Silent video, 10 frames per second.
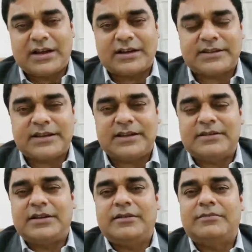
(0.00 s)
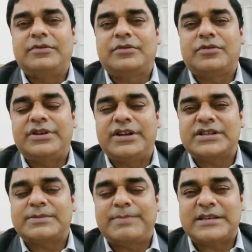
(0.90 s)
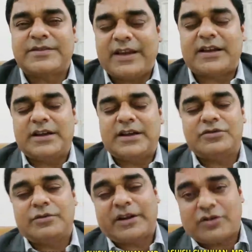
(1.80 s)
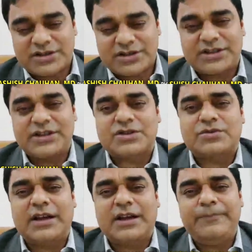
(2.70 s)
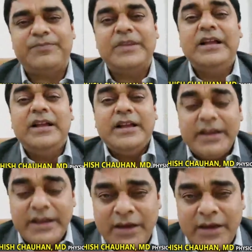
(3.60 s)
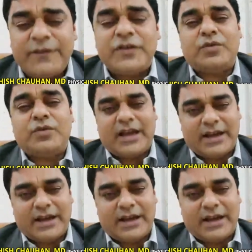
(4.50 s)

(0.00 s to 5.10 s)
jagrata konni specific precautions teesukovali. If you